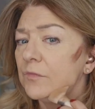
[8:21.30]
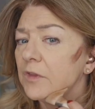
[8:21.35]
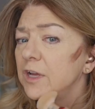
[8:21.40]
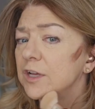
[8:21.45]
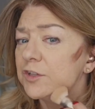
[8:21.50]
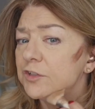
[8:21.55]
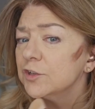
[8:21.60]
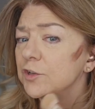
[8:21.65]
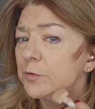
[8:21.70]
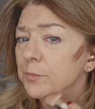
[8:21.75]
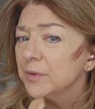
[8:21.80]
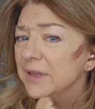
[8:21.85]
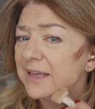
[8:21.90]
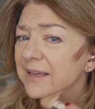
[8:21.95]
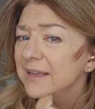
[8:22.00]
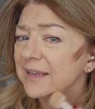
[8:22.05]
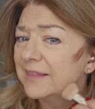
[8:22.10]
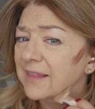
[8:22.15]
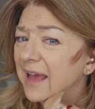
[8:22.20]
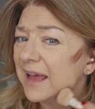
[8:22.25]
So you're
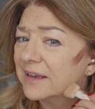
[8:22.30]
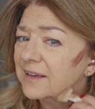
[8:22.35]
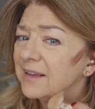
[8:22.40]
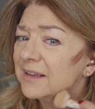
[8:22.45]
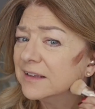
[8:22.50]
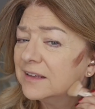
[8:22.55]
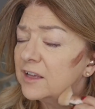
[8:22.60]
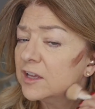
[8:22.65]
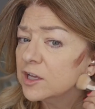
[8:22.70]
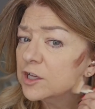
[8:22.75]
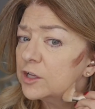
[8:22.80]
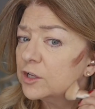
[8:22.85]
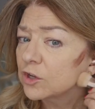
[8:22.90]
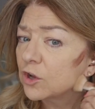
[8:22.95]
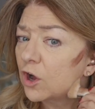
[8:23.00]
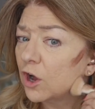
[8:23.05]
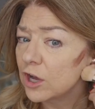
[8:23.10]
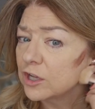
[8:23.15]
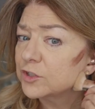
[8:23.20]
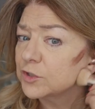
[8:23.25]
blending that
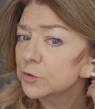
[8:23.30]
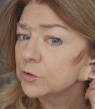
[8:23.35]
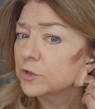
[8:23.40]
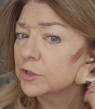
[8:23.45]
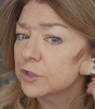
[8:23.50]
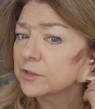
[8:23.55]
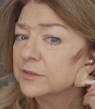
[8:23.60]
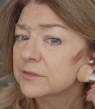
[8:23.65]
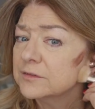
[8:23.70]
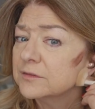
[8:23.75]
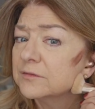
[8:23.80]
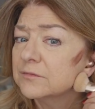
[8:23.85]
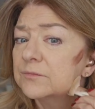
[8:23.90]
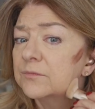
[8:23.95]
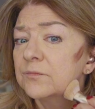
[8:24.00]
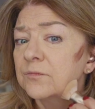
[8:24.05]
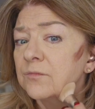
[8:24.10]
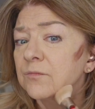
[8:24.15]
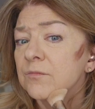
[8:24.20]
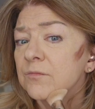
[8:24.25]
contour
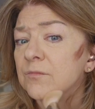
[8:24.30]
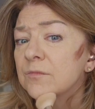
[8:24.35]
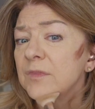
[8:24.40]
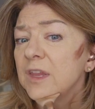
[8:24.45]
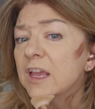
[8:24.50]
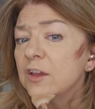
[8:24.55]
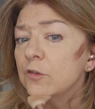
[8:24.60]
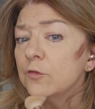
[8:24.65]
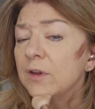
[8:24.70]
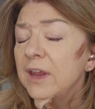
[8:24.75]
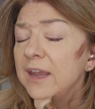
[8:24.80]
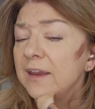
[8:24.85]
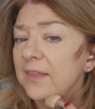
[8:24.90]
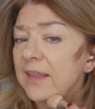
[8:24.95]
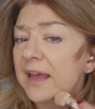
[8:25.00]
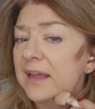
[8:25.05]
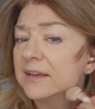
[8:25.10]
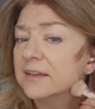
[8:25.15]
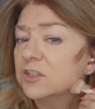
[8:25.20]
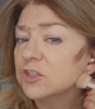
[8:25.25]
and creating
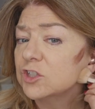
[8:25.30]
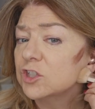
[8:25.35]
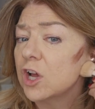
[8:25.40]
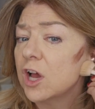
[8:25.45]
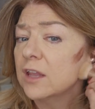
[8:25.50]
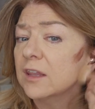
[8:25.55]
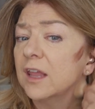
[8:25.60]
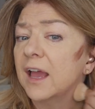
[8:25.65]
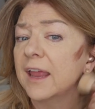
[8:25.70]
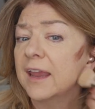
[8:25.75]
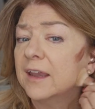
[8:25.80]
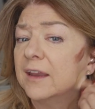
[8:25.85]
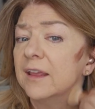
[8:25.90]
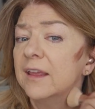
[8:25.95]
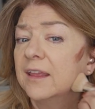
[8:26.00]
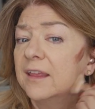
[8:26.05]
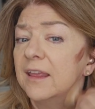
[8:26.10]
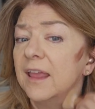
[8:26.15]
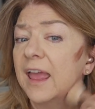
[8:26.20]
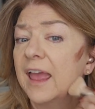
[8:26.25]
that jawline
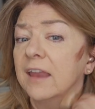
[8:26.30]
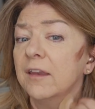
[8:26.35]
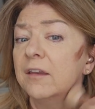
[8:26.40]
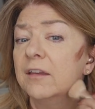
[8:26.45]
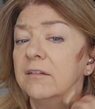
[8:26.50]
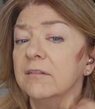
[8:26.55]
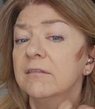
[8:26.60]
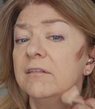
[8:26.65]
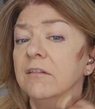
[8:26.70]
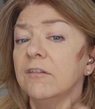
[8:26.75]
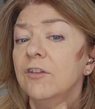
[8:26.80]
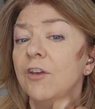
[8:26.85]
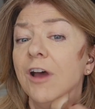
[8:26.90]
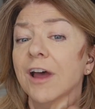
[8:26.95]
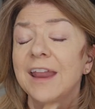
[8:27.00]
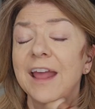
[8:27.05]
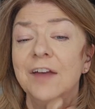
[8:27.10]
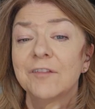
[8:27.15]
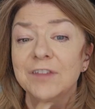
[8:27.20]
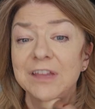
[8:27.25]
and
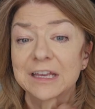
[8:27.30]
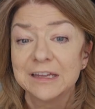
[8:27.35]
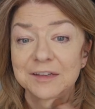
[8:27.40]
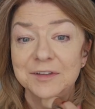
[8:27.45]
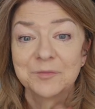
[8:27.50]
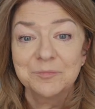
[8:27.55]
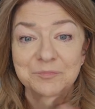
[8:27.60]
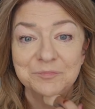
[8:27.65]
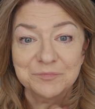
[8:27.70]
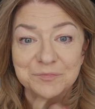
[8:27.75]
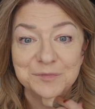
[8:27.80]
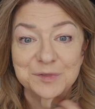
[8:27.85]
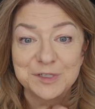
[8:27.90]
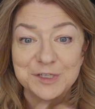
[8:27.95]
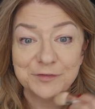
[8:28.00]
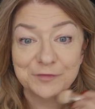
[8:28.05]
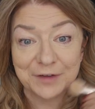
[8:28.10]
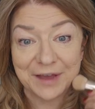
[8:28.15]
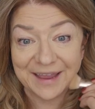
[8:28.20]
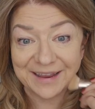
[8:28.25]
not having a
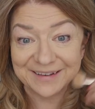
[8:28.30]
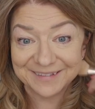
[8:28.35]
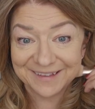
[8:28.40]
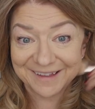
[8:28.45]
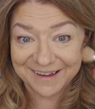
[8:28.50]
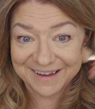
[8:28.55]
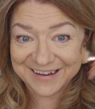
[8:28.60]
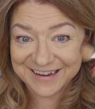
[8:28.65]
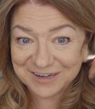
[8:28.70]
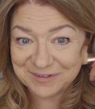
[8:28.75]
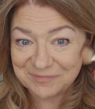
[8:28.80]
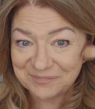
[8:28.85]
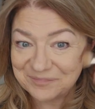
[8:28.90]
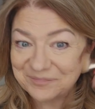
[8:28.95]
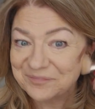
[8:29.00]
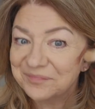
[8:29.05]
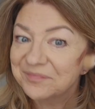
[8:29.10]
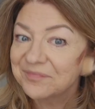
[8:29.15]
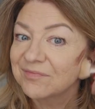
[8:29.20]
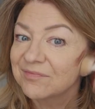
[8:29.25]
defined line.
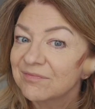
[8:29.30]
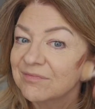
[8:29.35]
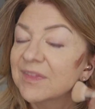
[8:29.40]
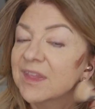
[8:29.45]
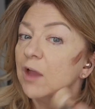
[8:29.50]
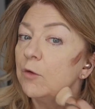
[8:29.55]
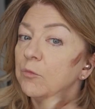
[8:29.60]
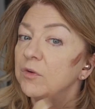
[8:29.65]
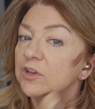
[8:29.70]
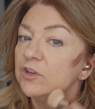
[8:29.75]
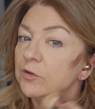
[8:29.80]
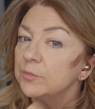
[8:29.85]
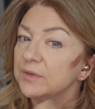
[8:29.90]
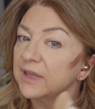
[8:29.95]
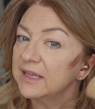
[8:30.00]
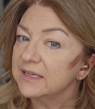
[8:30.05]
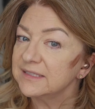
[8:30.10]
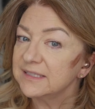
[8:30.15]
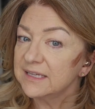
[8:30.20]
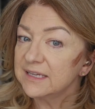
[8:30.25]
And when you're
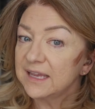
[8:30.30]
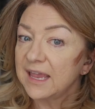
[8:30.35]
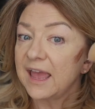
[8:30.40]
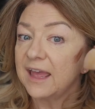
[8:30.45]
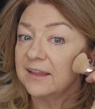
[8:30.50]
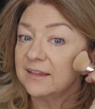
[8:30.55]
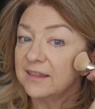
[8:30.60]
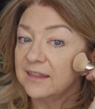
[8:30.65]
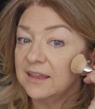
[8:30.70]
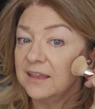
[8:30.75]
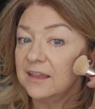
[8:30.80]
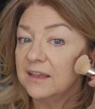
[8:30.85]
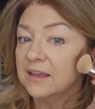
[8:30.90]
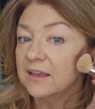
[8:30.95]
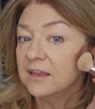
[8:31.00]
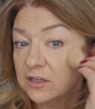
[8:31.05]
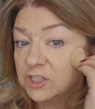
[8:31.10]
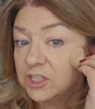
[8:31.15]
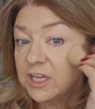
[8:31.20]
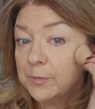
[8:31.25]
blending at the
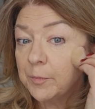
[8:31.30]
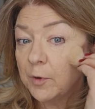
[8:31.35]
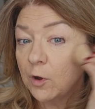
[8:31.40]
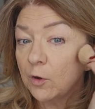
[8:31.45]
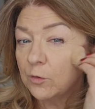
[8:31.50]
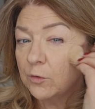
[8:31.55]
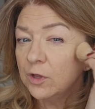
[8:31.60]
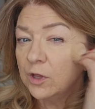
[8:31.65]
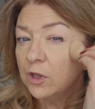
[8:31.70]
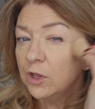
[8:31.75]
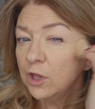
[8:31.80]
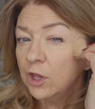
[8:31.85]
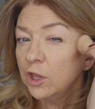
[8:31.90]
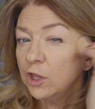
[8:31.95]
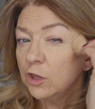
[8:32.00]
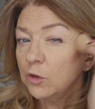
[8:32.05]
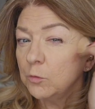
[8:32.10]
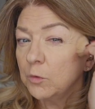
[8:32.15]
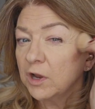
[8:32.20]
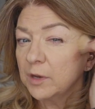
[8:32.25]
cheekbone,
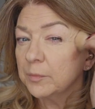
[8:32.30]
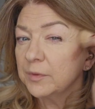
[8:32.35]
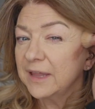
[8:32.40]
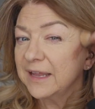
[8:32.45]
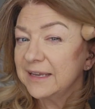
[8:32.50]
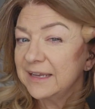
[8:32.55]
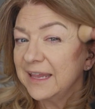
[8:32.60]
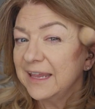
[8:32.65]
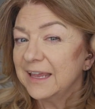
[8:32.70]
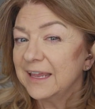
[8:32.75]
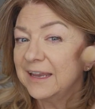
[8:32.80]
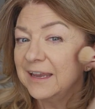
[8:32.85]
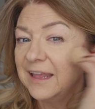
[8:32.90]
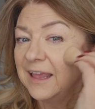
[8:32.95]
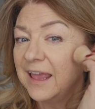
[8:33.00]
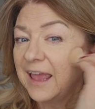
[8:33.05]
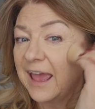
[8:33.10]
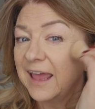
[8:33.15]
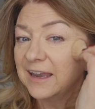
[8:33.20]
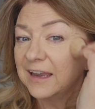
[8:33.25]
you want to blend in
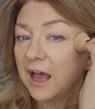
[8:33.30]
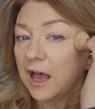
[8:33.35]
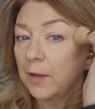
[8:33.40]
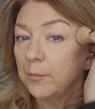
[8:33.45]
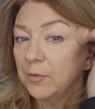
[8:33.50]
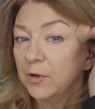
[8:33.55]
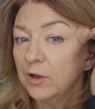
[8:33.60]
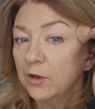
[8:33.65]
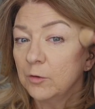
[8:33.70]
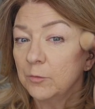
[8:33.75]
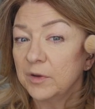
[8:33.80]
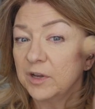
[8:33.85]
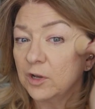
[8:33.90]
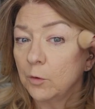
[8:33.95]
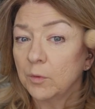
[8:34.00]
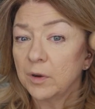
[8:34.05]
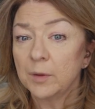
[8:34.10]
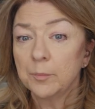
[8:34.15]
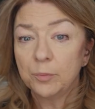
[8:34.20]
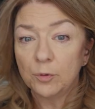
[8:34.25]
and up. We don't
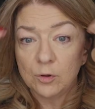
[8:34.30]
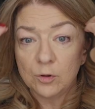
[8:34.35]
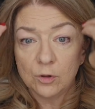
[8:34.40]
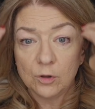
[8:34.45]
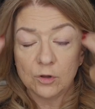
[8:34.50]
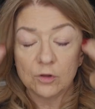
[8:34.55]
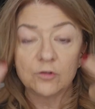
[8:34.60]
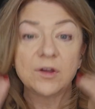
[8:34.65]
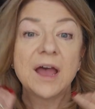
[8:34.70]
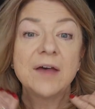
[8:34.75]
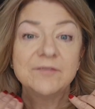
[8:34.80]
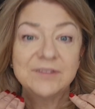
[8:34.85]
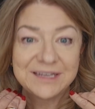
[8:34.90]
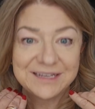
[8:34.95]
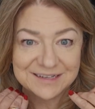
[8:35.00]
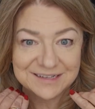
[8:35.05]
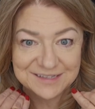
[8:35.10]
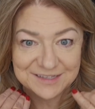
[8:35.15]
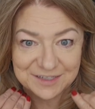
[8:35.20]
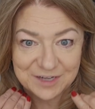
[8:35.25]
want to pull. Gravity
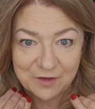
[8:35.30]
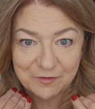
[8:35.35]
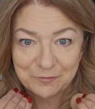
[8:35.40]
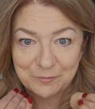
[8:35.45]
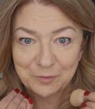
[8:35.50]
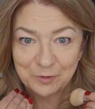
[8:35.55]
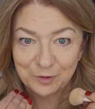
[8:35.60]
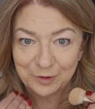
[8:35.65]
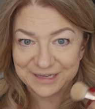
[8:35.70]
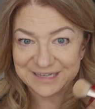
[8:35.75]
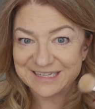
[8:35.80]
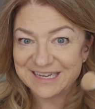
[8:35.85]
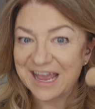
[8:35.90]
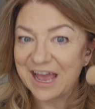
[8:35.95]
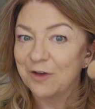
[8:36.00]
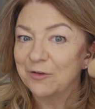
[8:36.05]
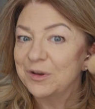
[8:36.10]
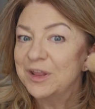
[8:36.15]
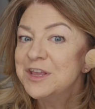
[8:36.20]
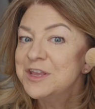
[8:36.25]
does enough pulling
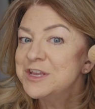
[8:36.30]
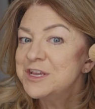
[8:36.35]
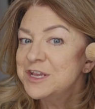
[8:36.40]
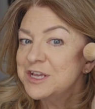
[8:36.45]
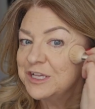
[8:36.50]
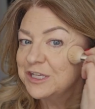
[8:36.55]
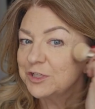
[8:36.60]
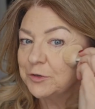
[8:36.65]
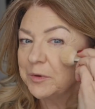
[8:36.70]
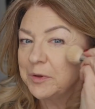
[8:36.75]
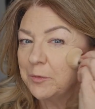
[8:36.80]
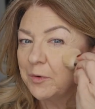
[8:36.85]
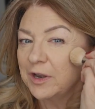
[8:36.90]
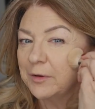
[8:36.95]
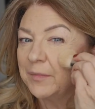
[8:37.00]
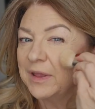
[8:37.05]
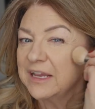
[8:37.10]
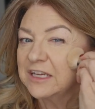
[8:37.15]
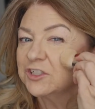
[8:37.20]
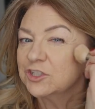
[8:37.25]
down, so we want to
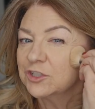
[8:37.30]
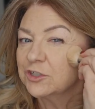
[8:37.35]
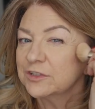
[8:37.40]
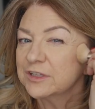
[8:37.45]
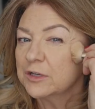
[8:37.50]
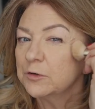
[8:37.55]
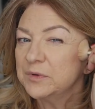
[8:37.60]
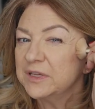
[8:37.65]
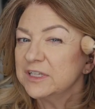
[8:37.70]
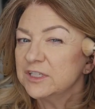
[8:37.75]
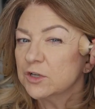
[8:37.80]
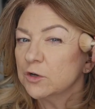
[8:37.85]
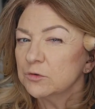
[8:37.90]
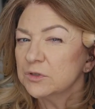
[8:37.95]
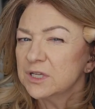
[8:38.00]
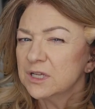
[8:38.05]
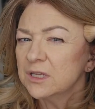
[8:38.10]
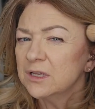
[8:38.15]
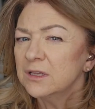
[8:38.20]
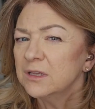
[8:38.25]
make sure that we
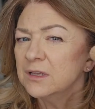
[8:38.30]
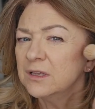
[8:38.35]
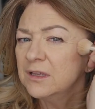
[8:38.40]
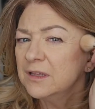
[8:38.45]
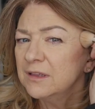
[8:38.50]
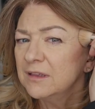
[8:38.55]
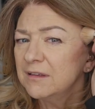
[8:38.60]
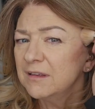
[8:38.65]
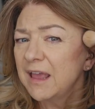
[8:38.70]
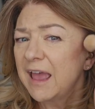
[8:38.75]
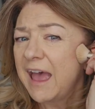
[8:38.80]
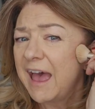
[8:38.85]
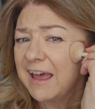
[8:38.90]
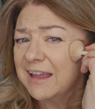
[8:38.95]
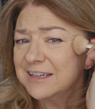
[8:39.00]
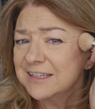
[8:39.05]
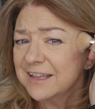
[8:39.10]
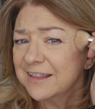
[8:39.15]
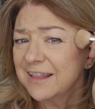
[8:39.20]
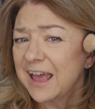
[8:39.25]
don't add
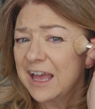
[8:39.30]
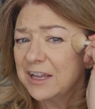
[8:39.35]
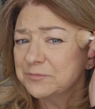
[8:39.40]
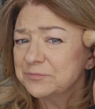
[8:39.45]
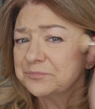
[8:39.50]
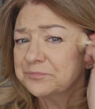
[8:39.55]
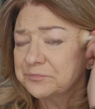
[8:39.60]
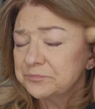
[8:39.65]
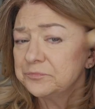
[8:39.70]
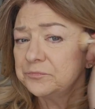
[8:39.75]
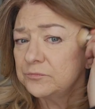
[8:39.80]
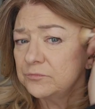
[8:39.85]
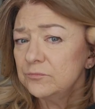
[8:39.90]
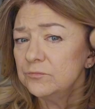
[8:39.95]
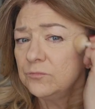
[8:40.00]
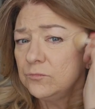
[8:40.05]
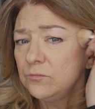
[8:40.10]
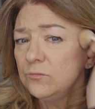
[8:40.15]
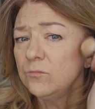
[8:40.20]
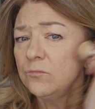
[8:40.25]
to that.
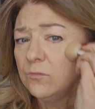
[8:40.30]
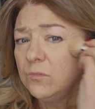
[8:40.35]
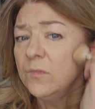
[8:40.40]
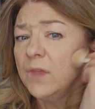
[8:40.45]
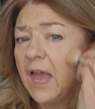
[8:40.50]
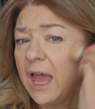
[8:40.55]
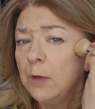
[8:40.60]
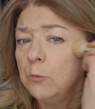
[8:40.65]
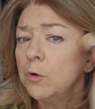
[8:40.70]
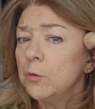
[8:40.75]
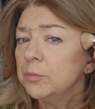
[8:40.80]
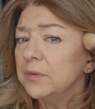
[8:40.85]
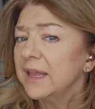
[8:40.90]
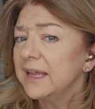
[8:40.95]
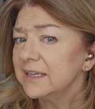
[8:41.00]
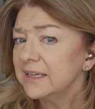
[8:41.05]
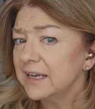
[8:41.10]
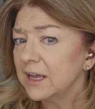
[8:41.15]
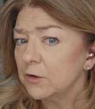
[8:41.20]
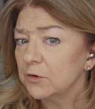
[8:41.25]
And we'll
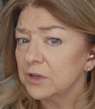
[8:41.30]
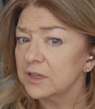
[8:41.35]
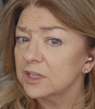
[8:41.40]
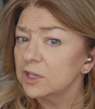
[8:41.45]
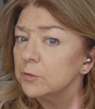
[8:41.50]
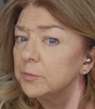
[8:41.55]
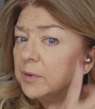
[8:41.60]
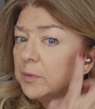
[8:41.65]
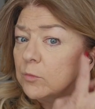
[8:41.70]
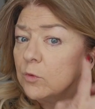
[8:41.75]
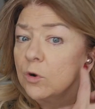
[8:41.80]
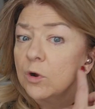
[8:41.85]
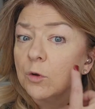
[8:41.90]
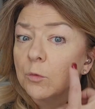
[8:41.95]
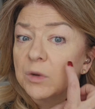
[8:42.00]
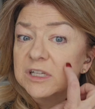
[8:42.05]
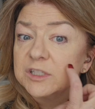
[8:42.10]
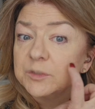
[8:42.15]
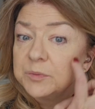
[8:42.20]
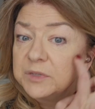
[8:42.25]
blend it out a little bit more
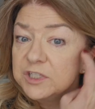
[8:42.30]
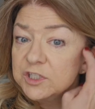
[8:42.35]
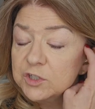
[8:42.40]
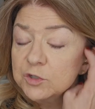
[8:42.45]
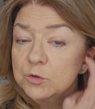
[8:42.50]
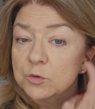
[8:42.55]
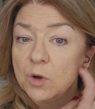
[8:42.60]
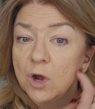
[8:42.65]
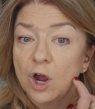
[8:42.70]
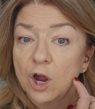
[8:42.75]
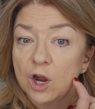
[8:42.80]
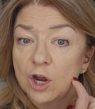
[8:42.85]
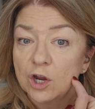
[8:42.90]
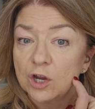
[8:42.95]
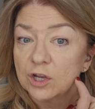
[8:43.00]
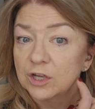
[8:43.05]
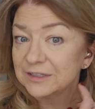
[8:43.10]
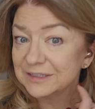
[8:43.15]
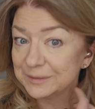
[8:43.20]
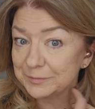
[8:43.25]
once we do
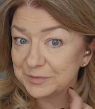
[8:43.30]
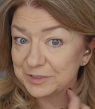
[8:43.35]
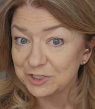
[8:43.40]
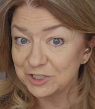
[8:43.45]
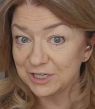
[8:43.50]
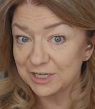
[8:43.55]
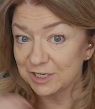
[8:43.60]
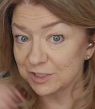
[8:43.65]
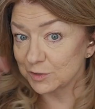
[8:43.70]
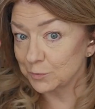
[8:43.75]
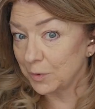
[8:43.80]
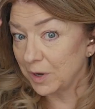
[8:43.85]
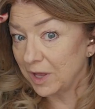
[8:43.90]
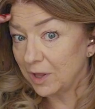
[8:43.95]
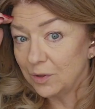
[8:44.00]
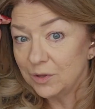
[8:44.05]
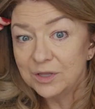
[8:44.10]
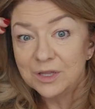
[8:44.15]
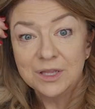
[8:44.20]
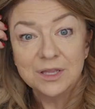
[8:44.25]
our lip and cheek as
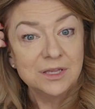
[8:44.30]
well.